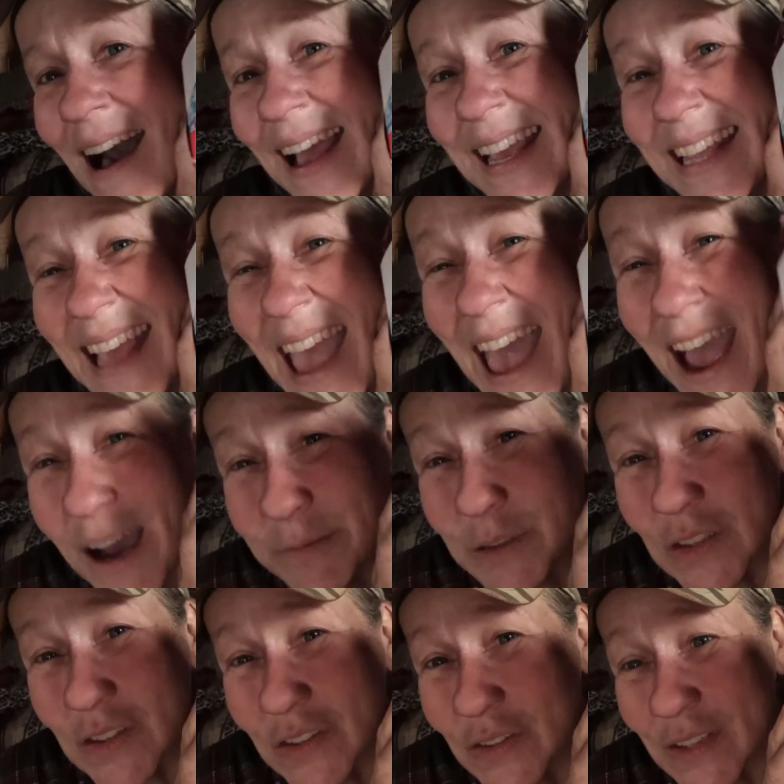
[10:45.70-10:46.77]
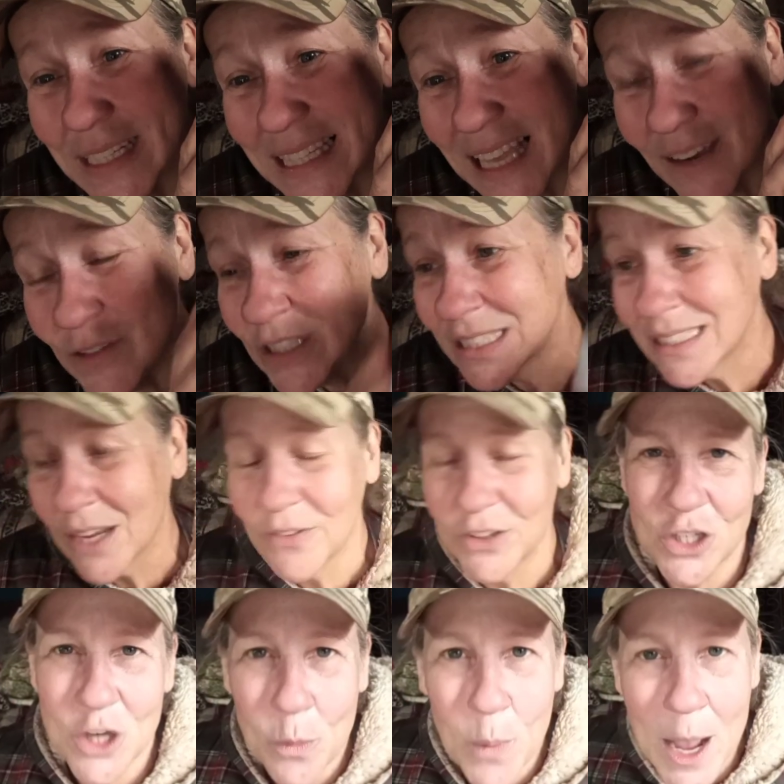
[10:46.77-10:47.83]
I absolutely love this stuff.
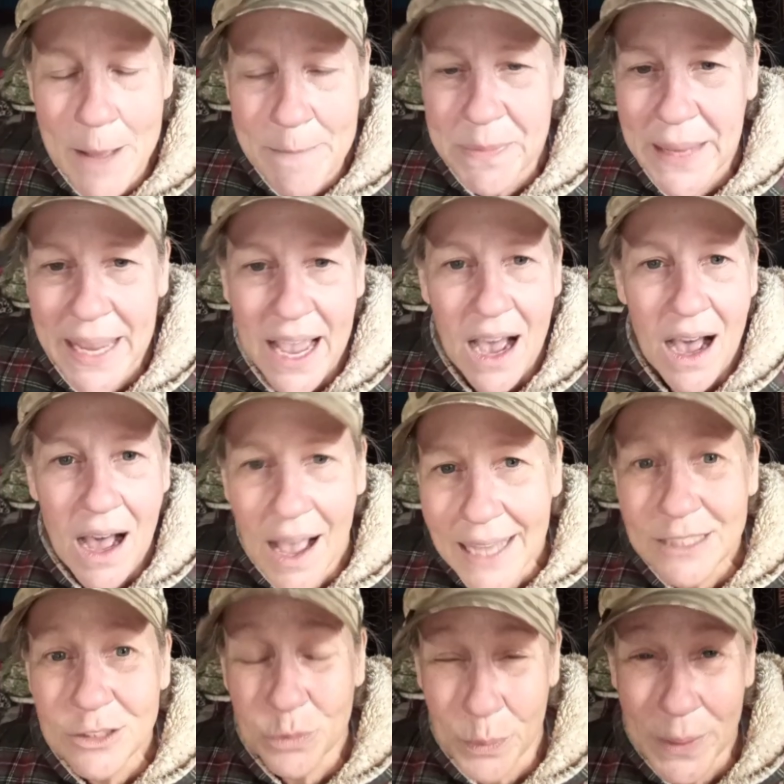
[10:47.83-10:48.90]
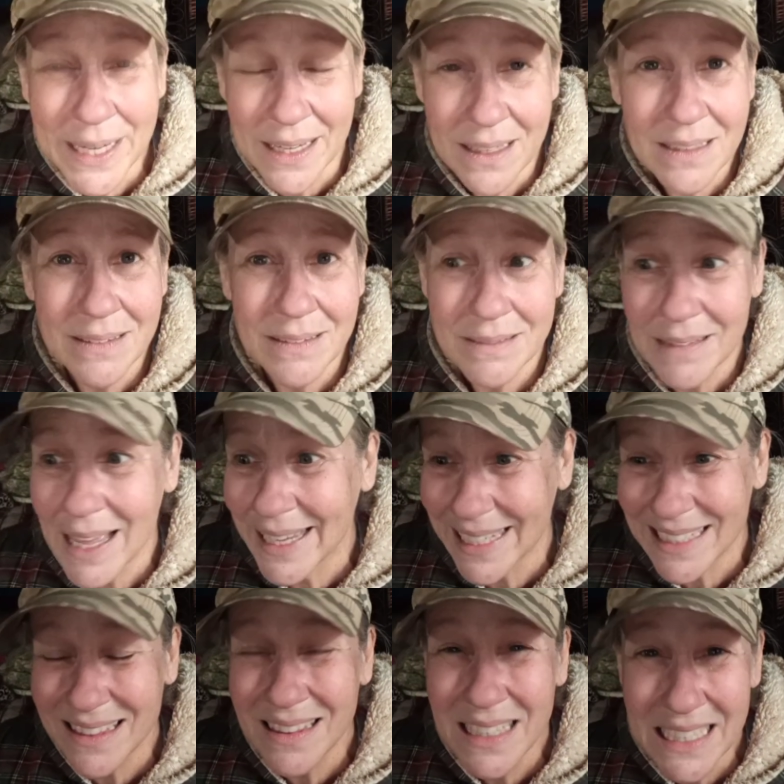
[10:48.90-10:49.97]
And you know what? I drink
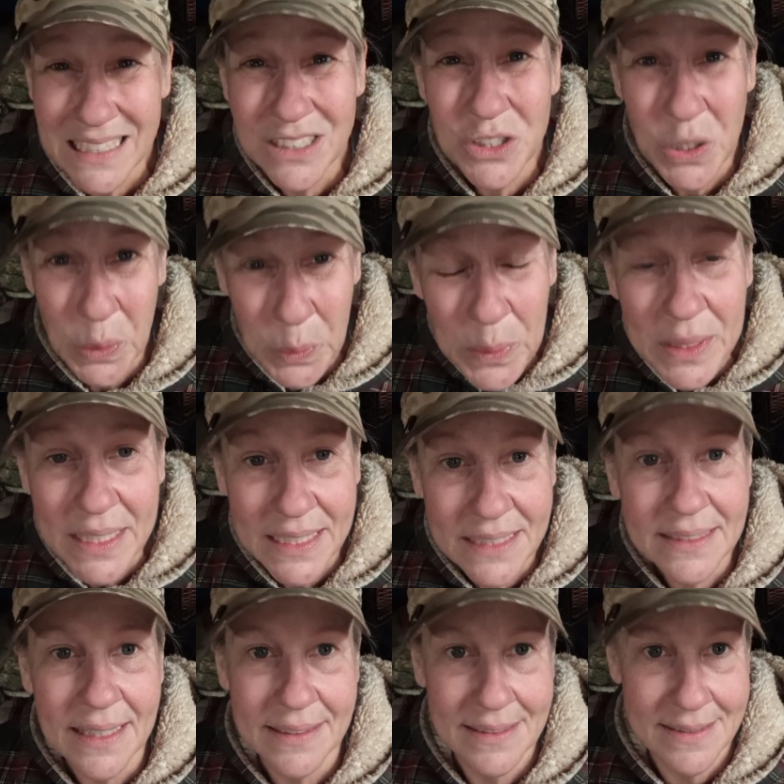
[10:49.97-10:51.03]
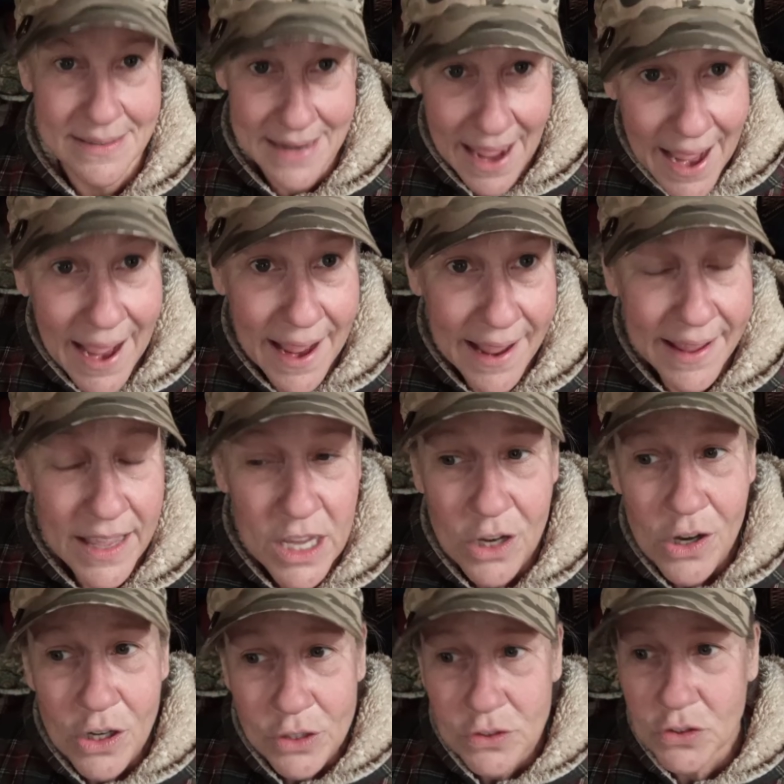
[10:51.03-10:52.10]
like at least two of these a day.
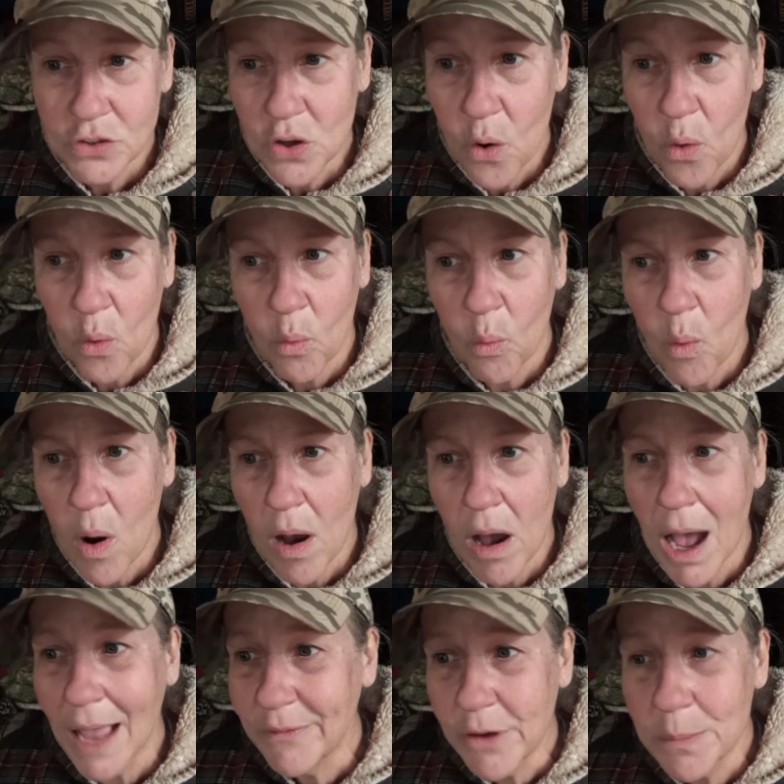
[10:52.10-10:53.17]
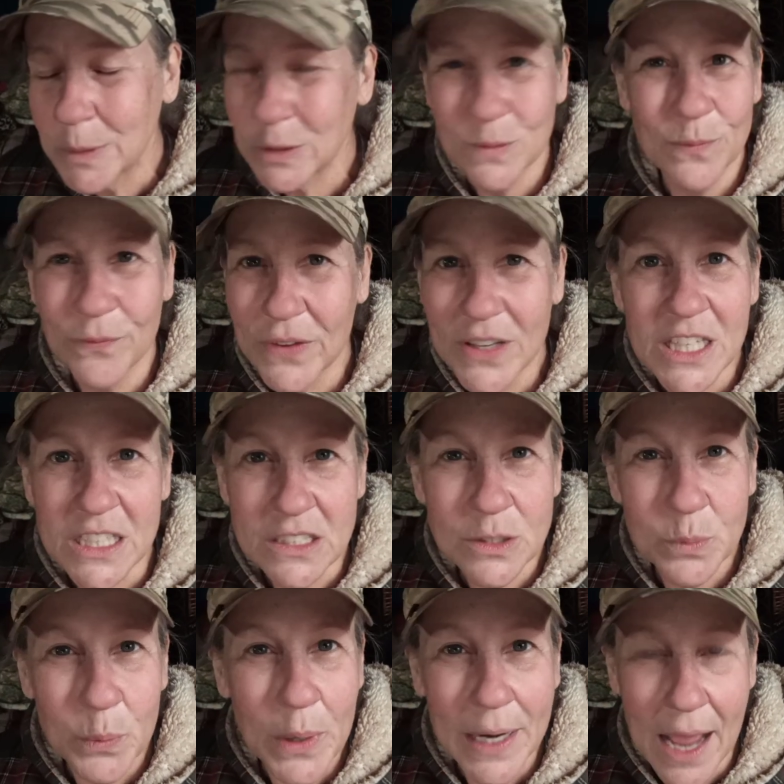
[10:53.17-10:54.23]
So I've almost
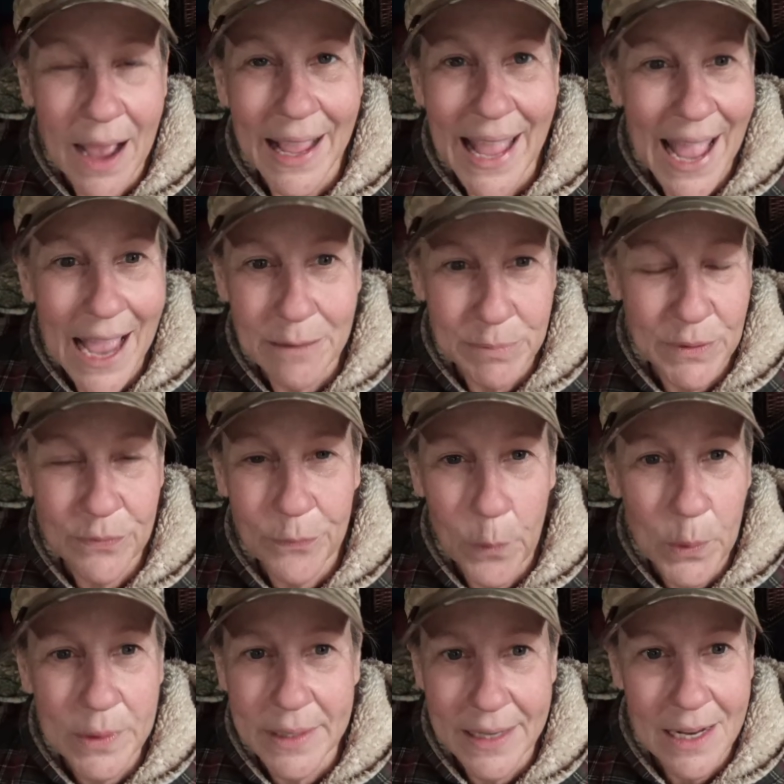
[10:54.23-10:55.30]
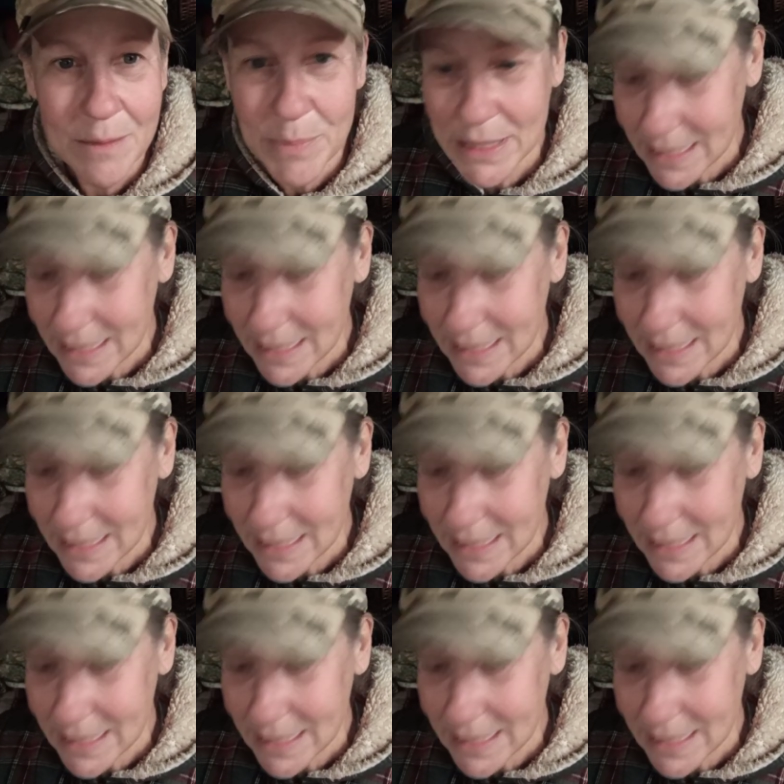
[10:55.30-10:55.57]
finished what I had before that had